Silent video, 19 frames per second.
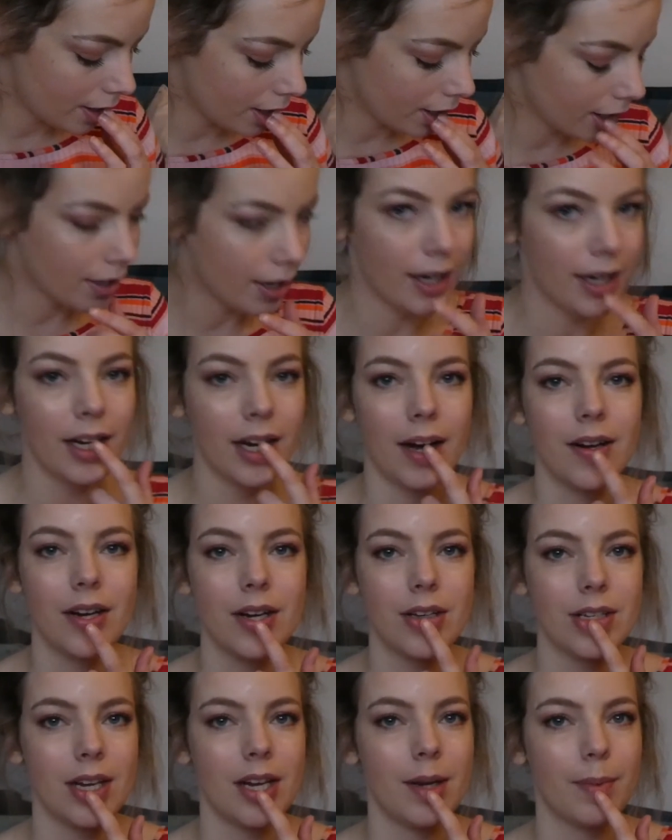I use
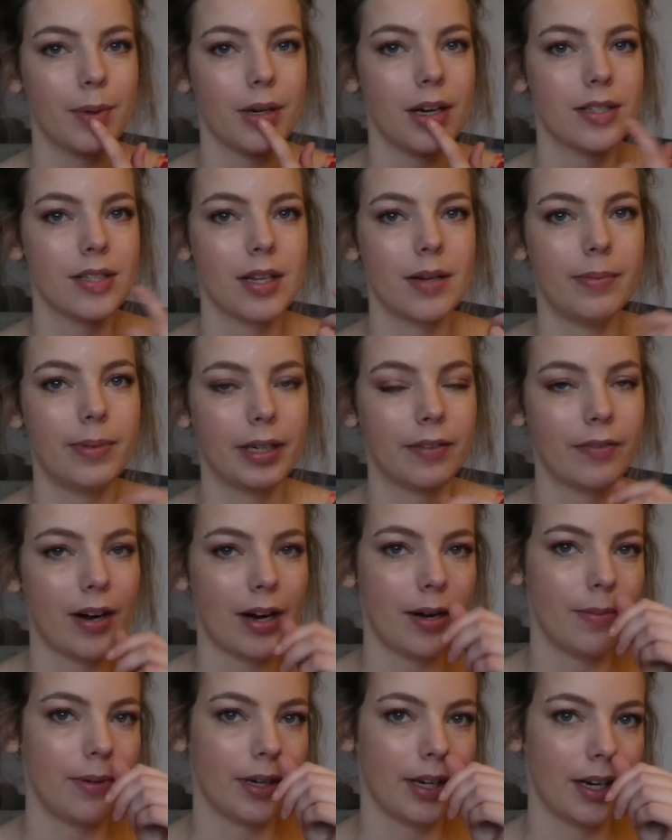a lip gloss at the very
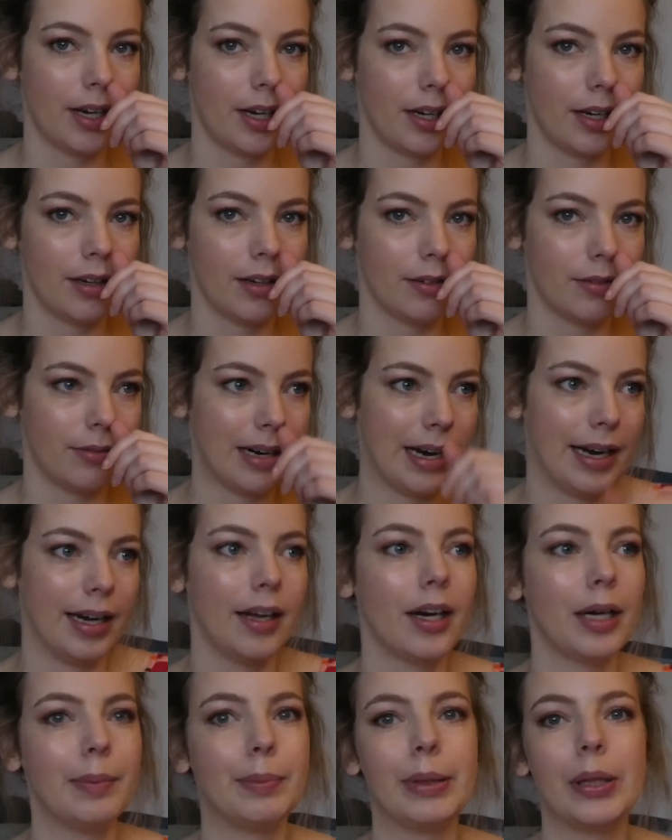beginning when
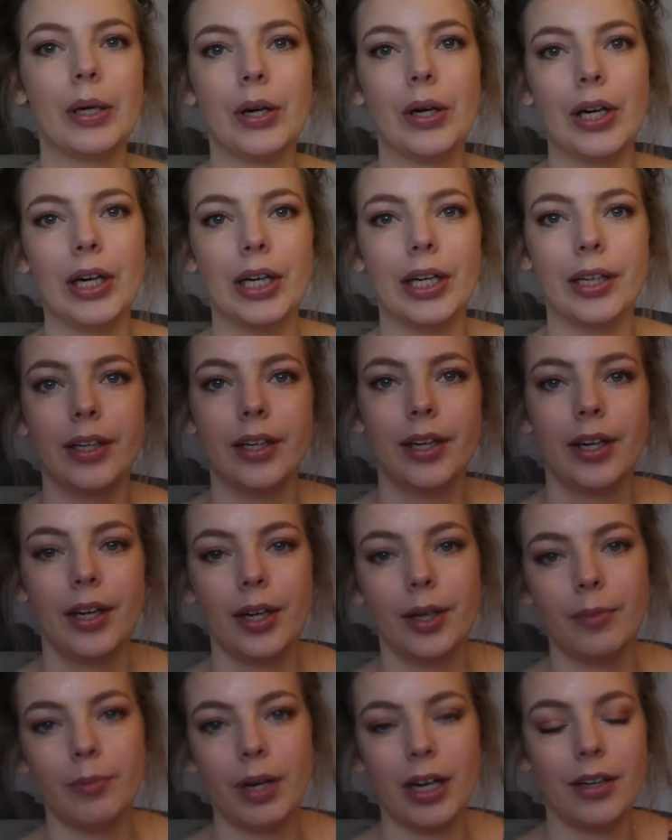I put on
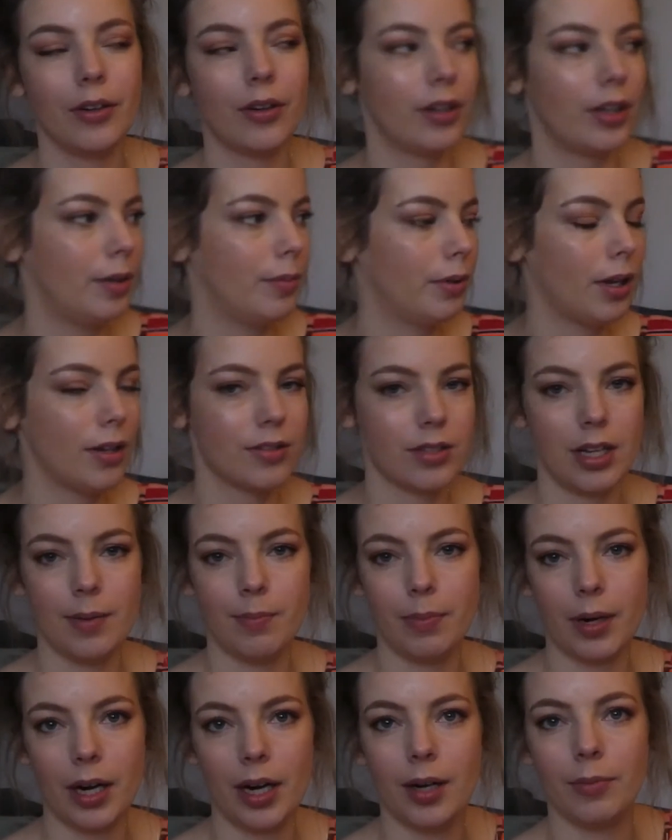my, not lip gloss, lip
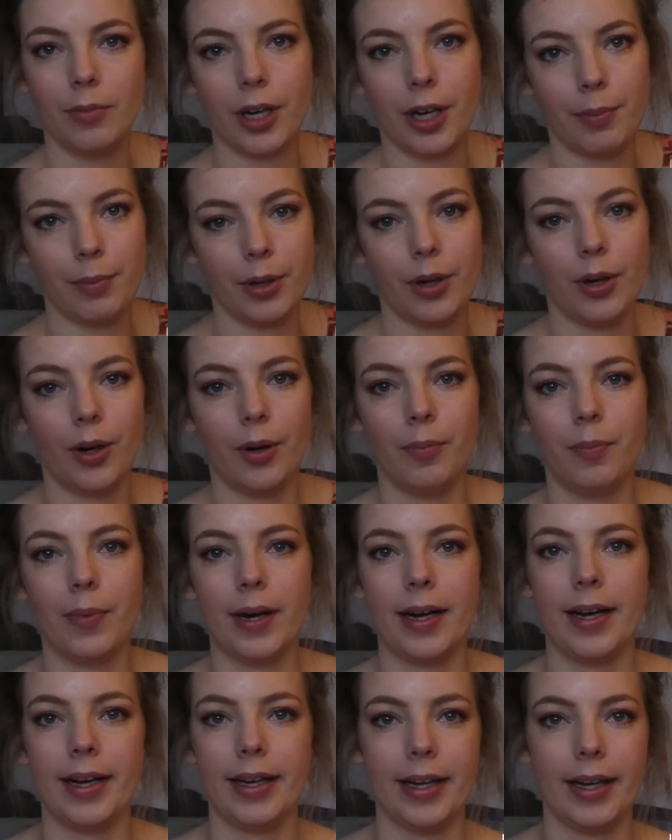balm, when I put on
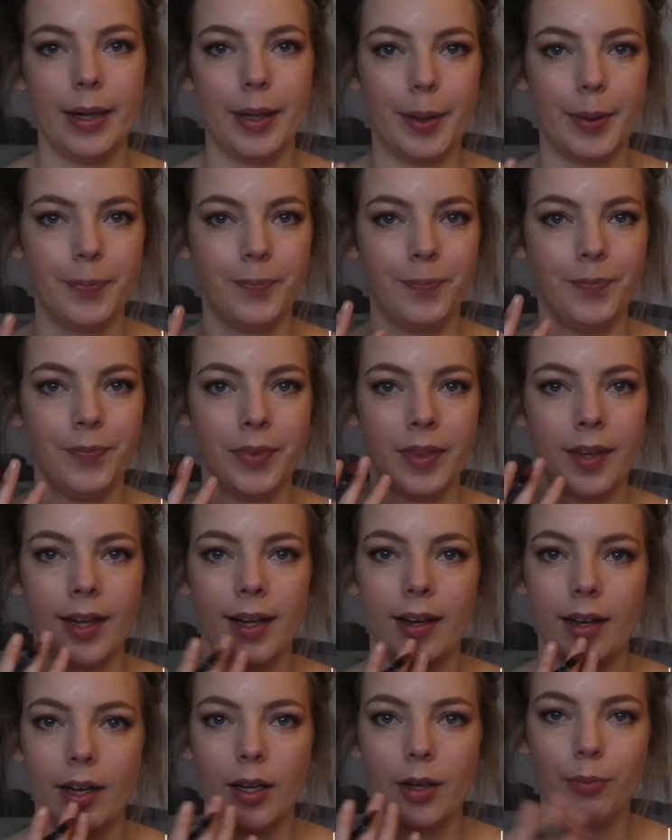my
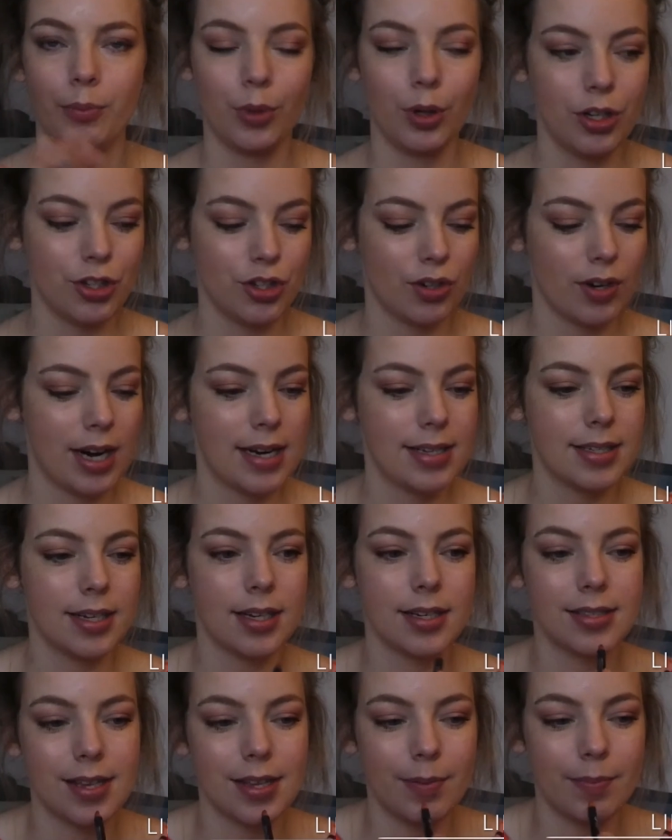moisturiser,
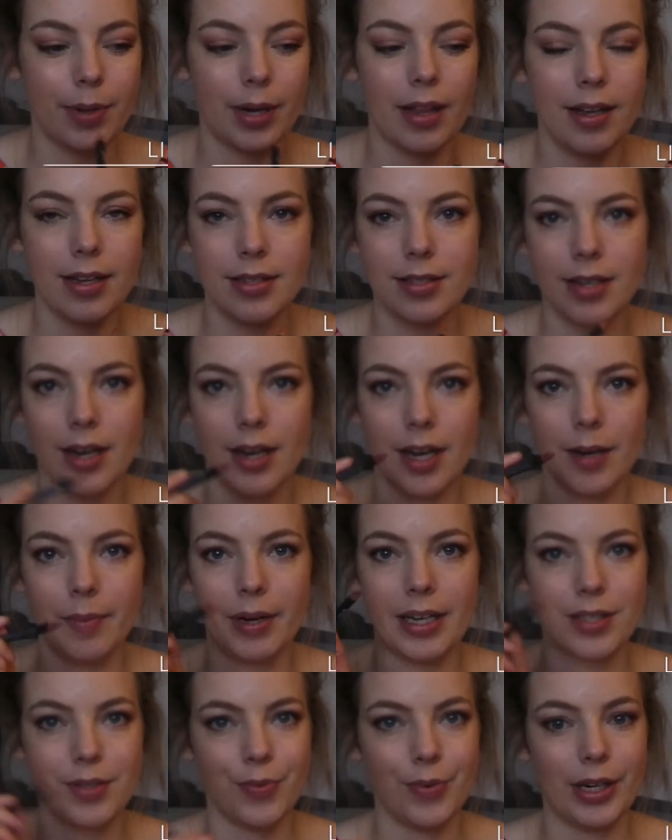so that by this time
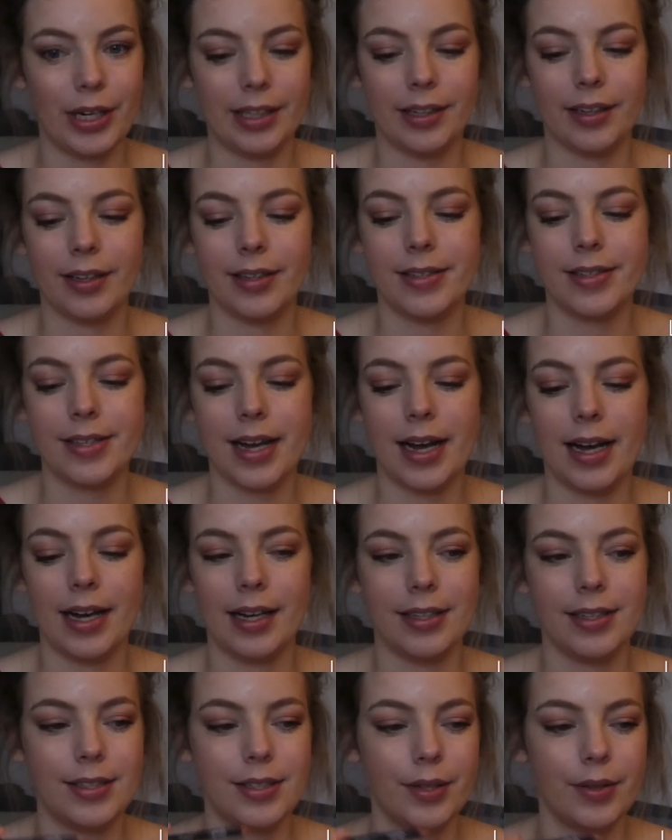it's really nice
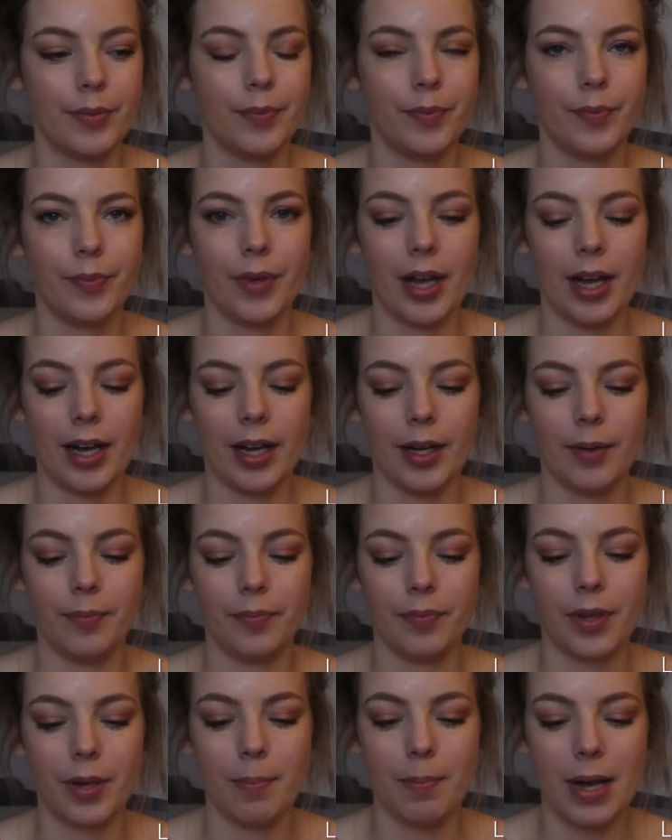and
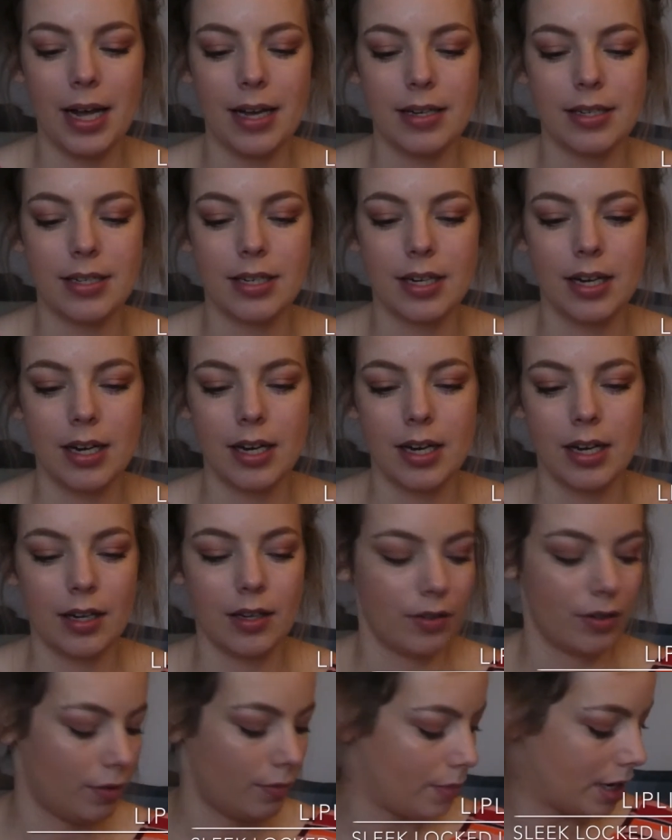matte,
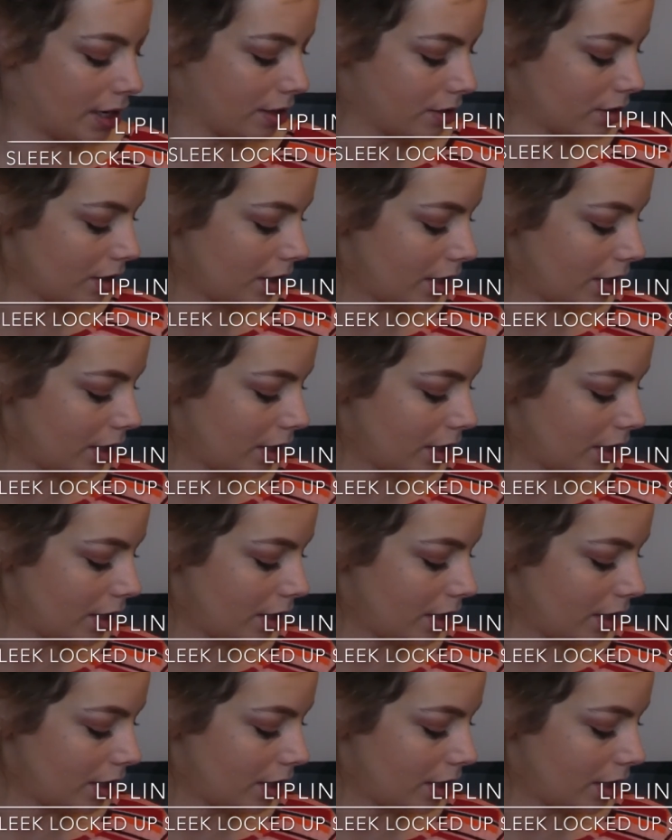not matte,